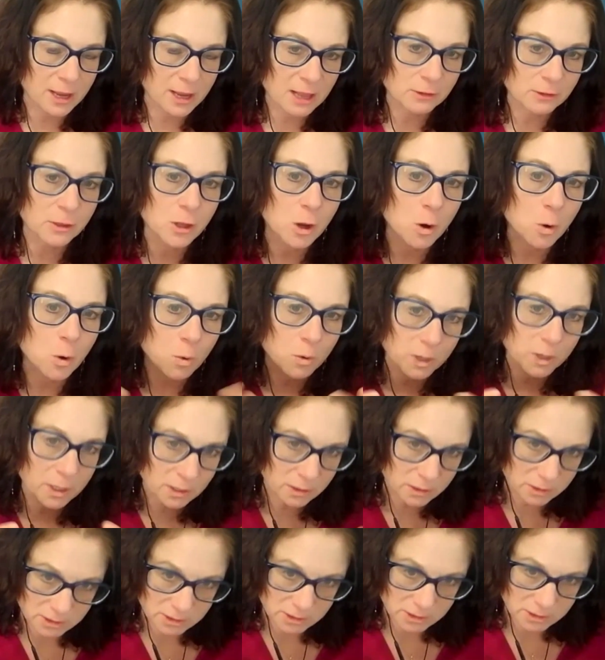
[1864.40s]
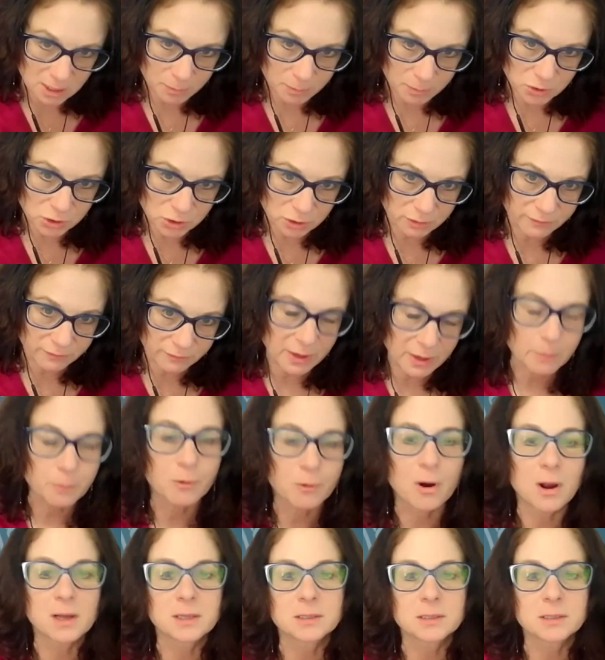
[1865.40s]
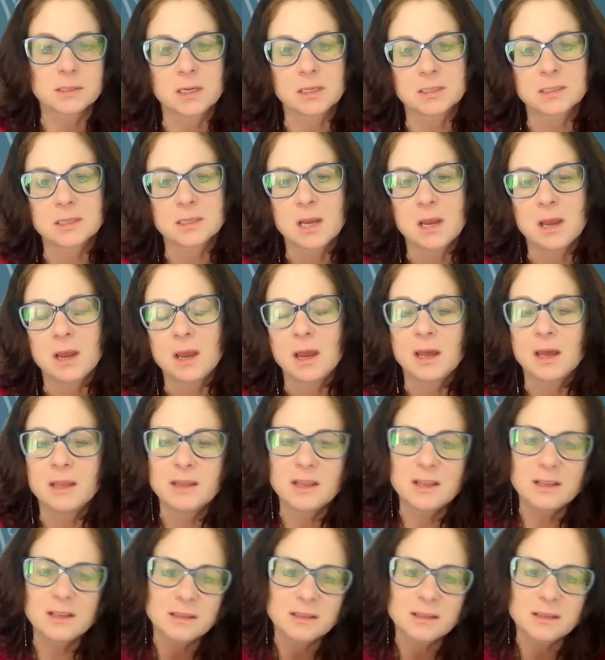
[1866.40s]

lowering the temperature of that process. And then